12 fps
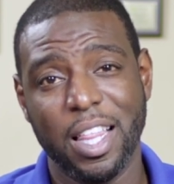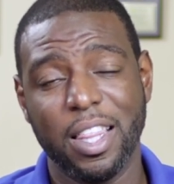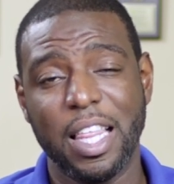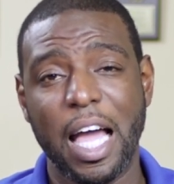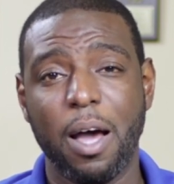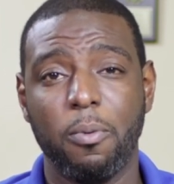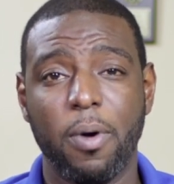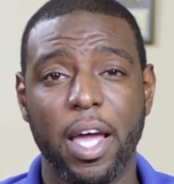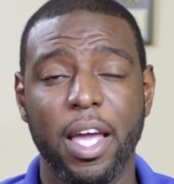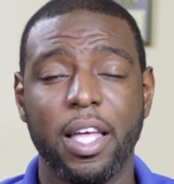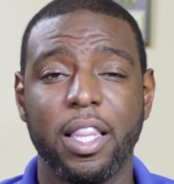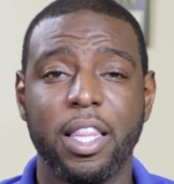That
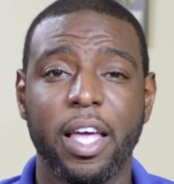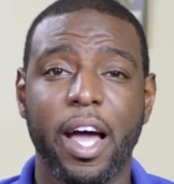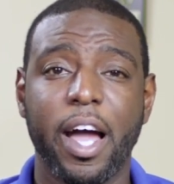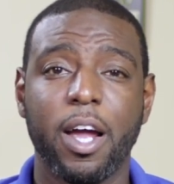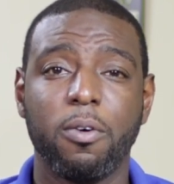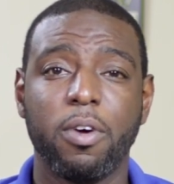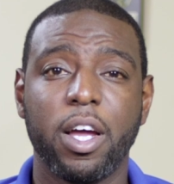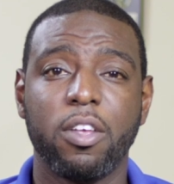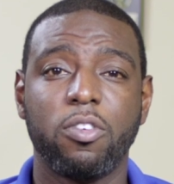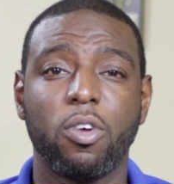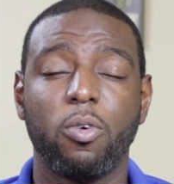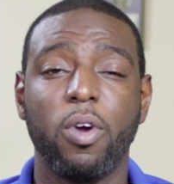way, the
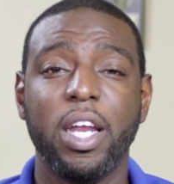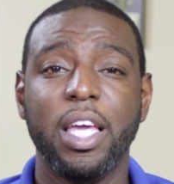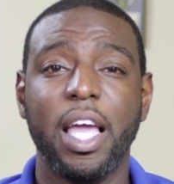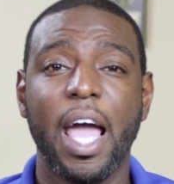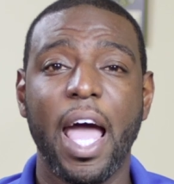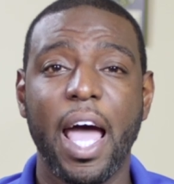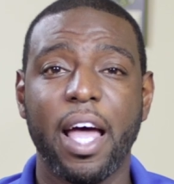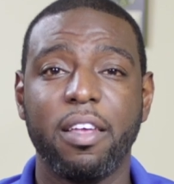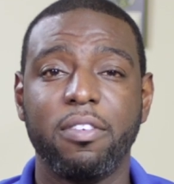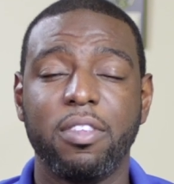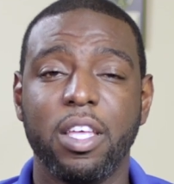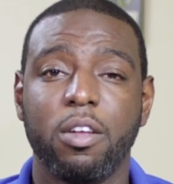IRS already
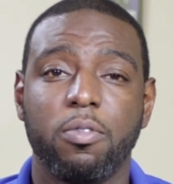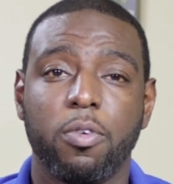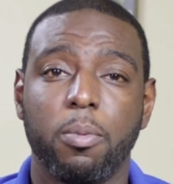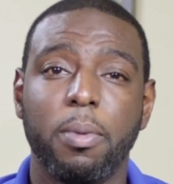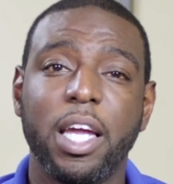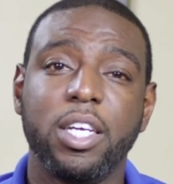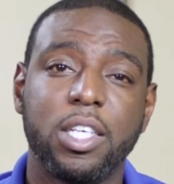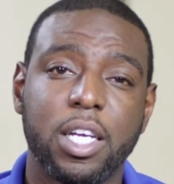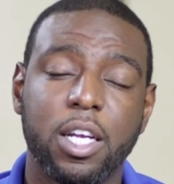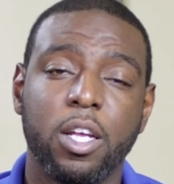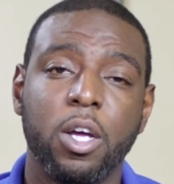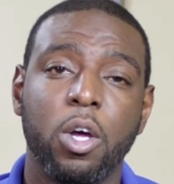has the
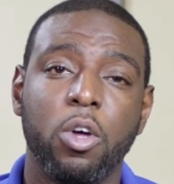information,